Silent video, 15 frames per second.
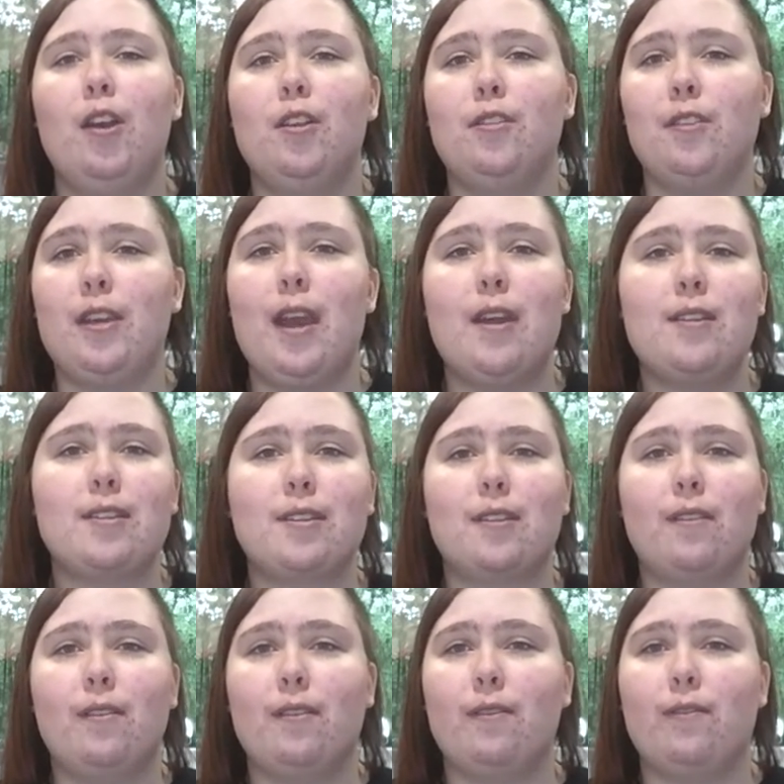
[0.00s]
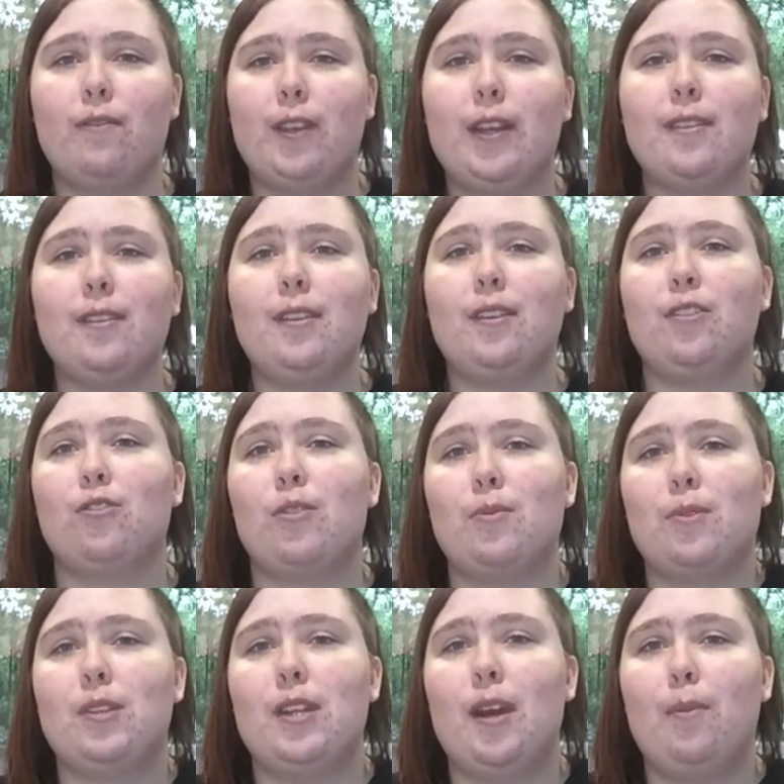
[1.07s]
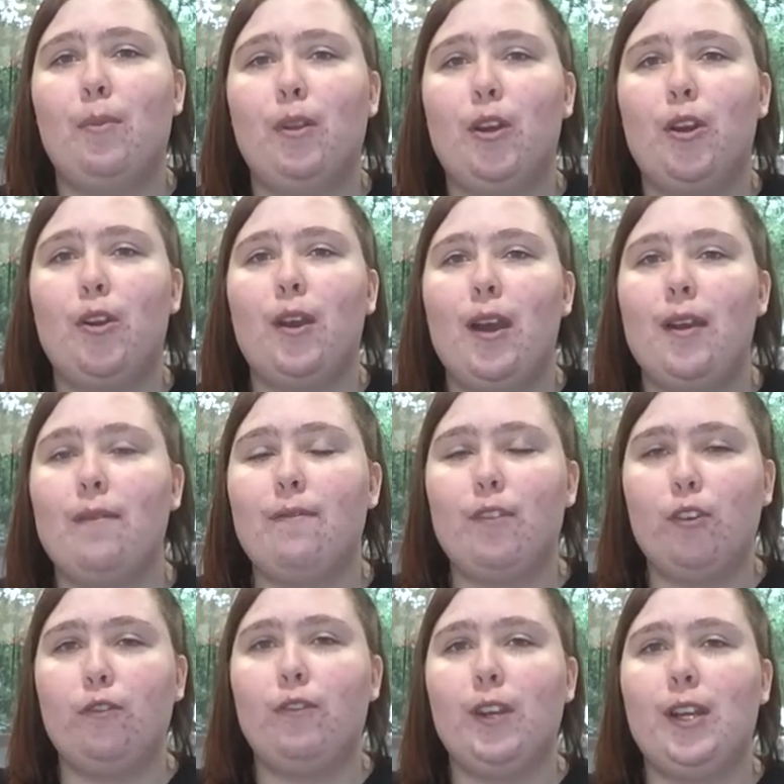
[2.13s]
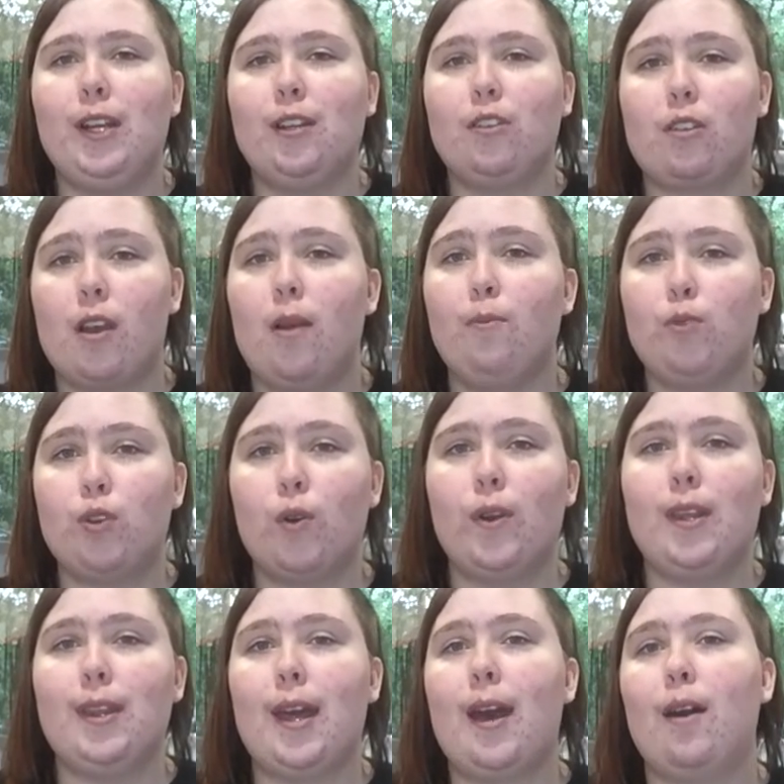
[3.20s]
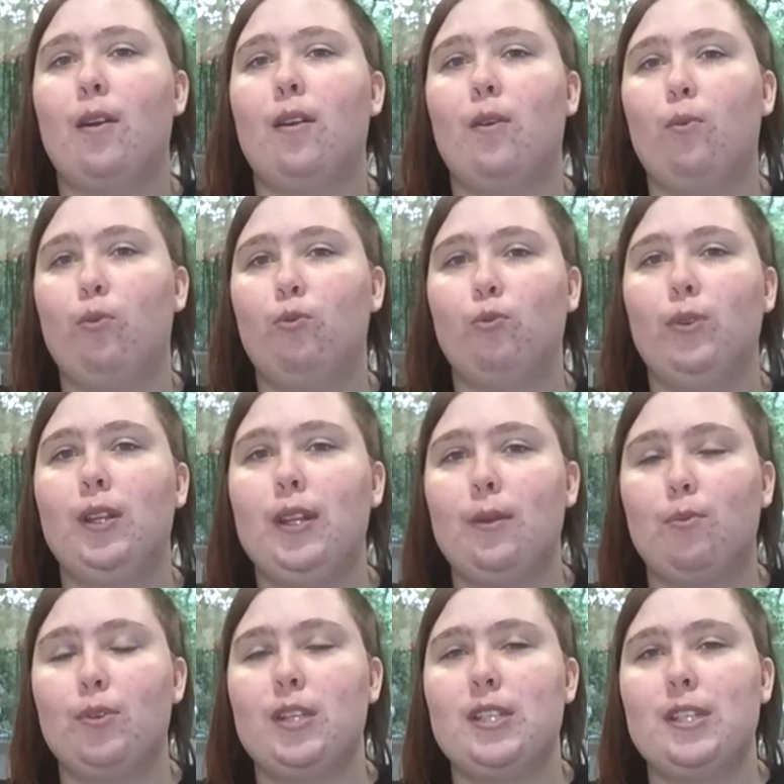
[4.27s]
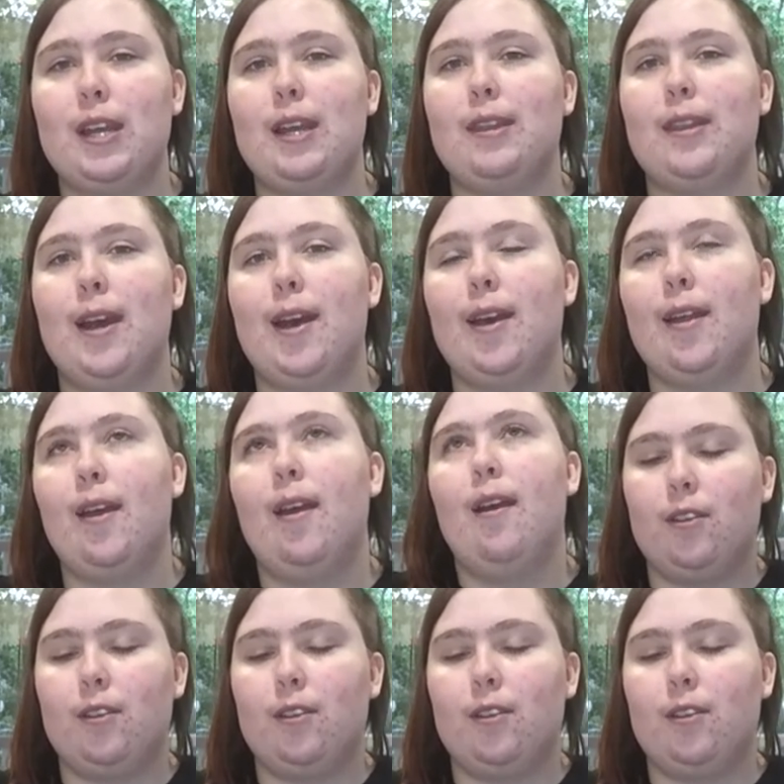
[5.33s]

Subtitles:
So yeah, just that's in the description down below. Feel free to come join that. I would really appreciate that.